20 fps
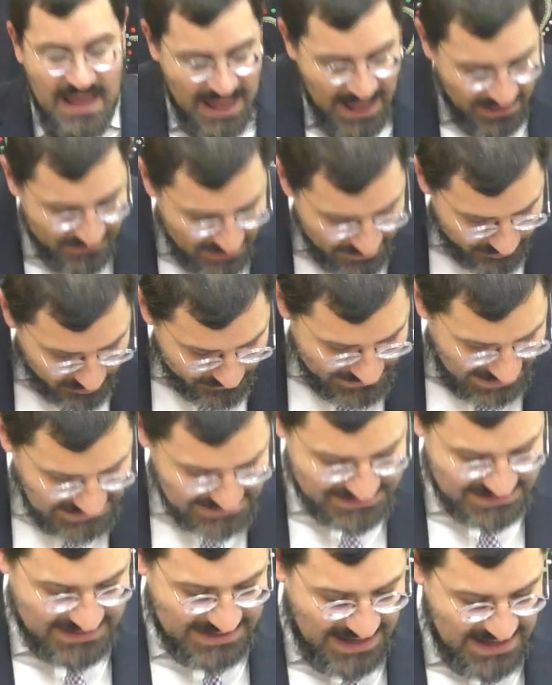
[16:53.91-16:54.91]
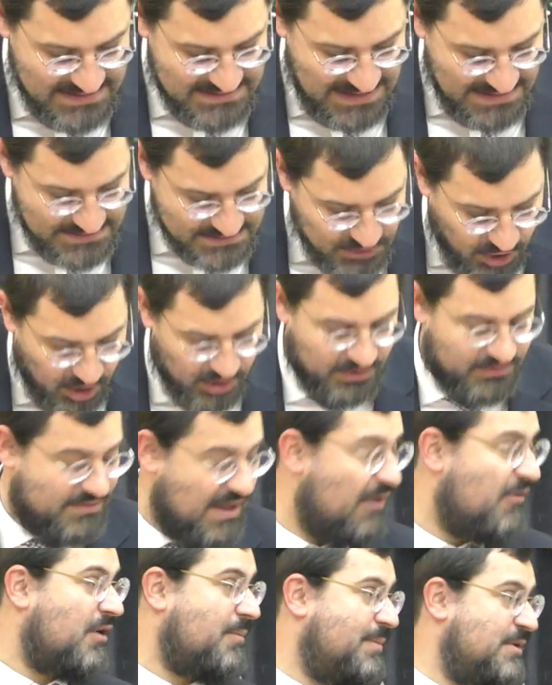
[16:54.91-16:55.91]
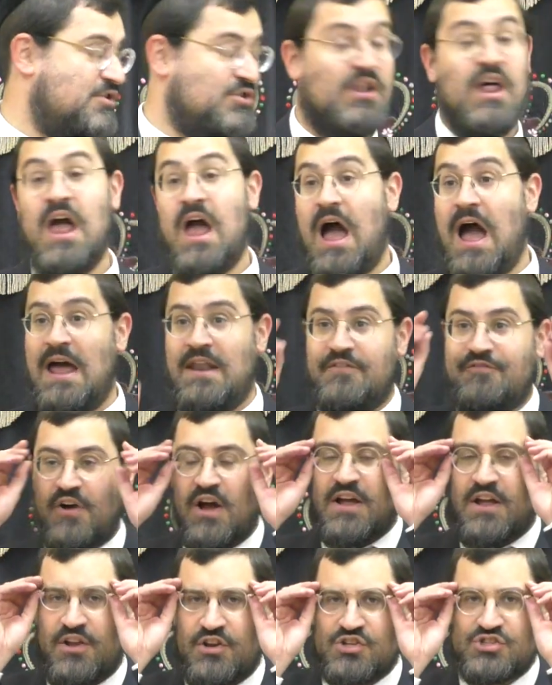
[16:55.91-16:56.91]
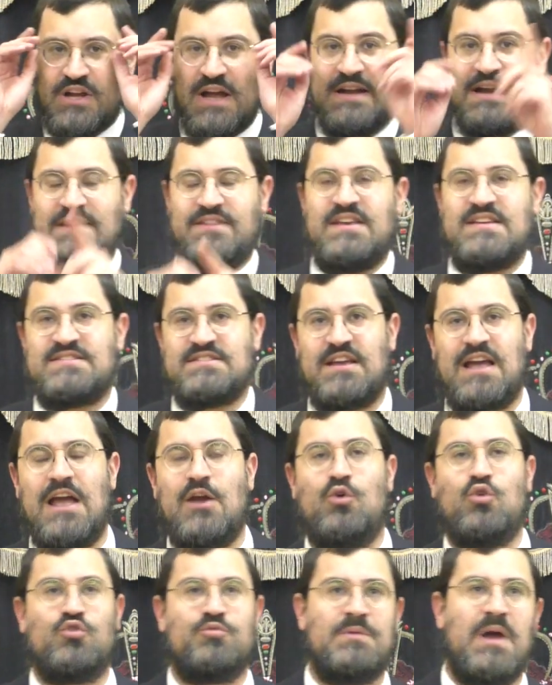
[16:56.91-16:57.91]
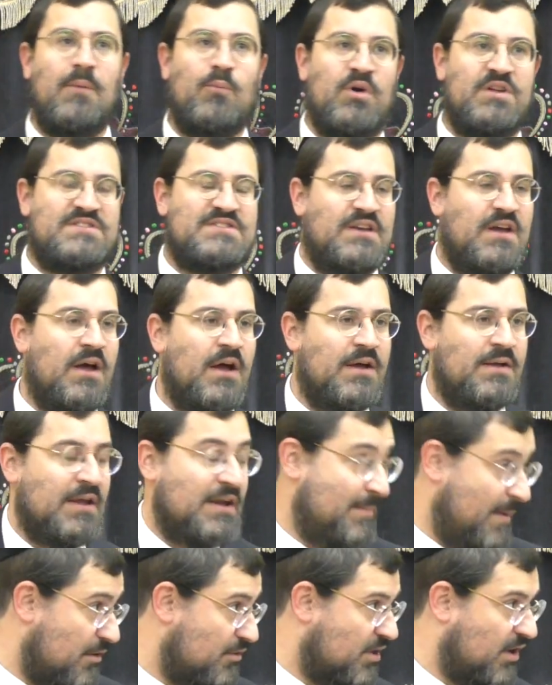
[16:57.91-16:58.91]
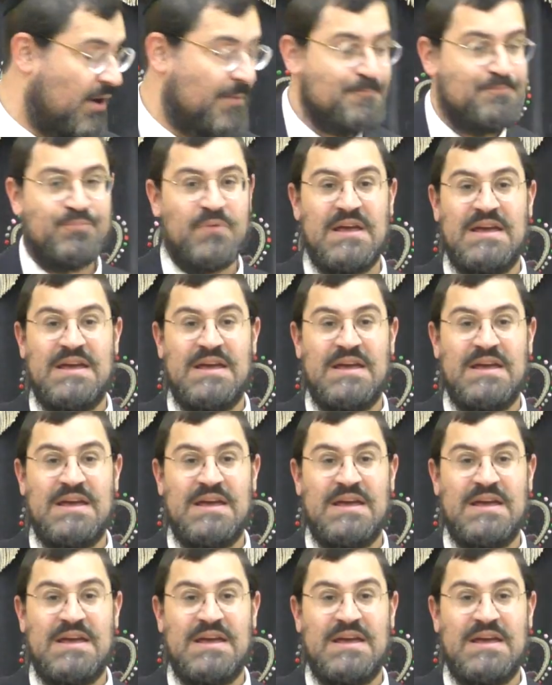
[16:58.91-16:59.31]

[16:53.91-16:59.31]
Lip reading: And therefore, if that's the case, that is not Derech Bishul. I had a Shaila like this. A guy calls me up once in America.